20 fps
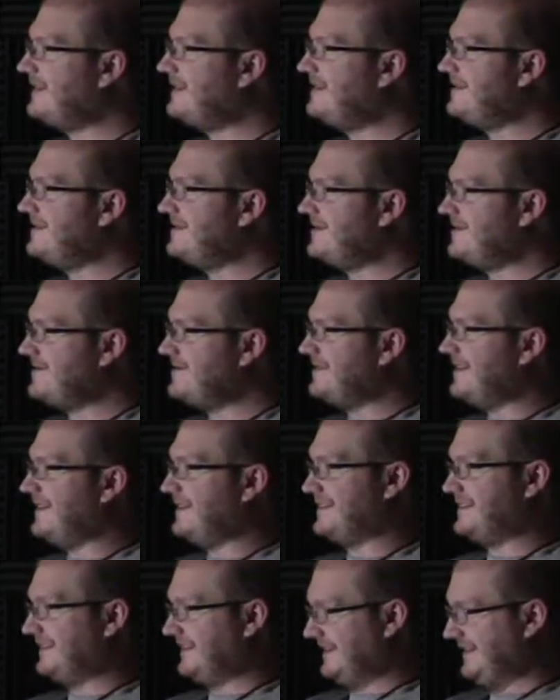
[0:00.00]
scrap.
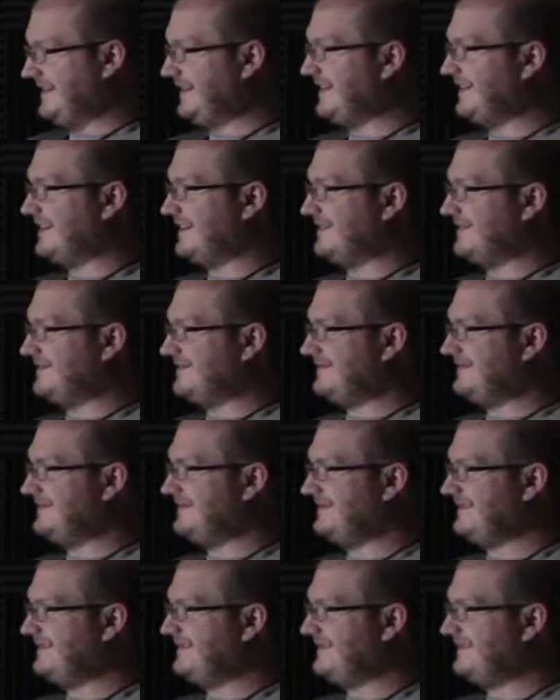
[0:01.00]
It's deleting it. The thing
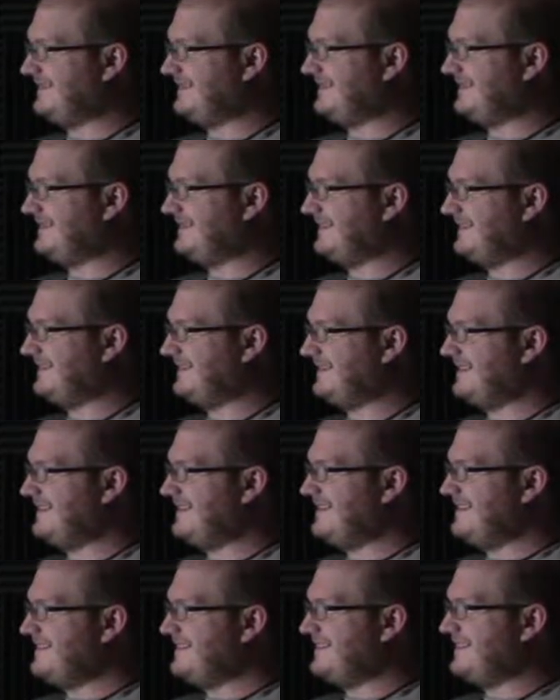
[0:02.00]
it's supposed to do
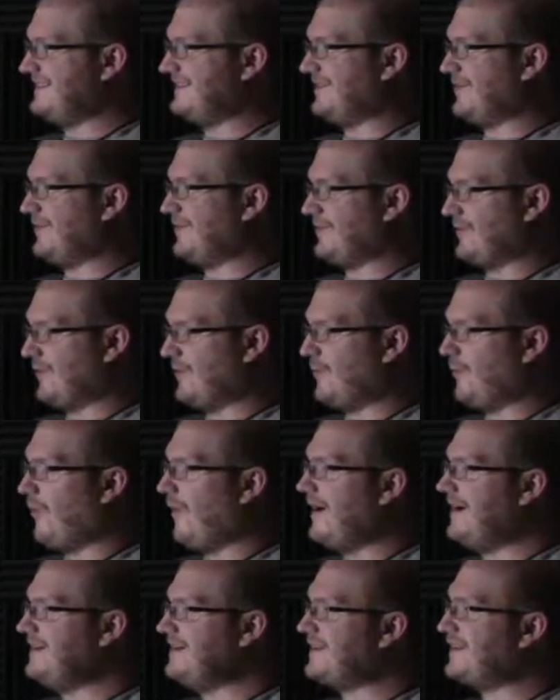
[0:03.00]
the the
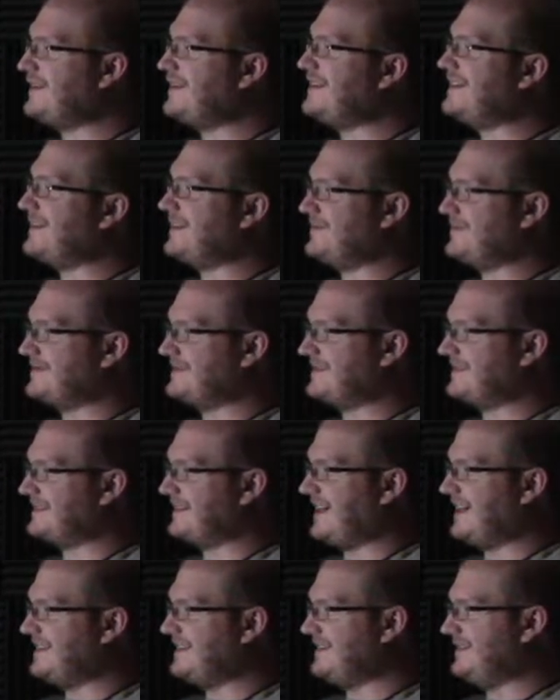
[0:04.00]
one thing it was
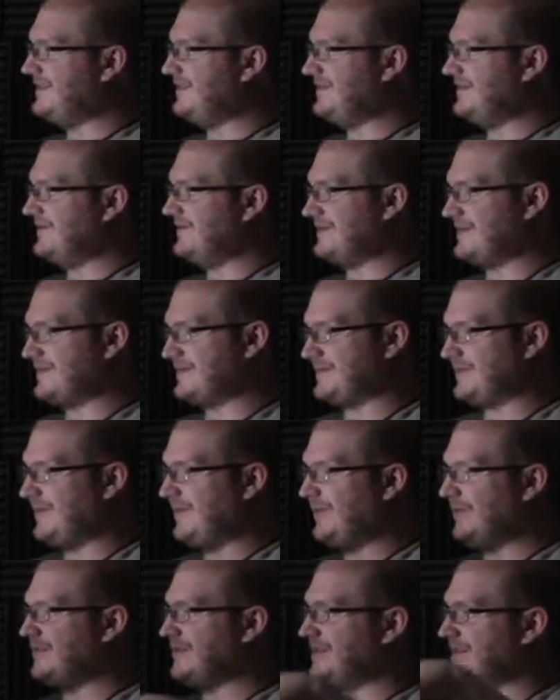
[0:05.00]
designed to do, which was
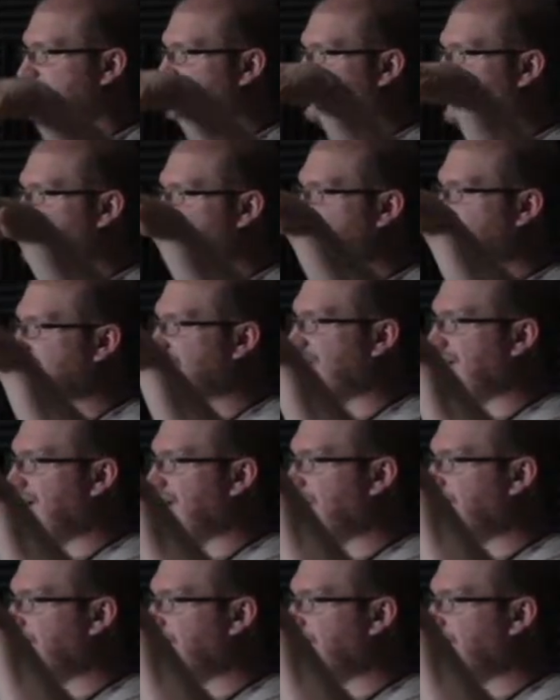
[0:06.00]
hold as much scrap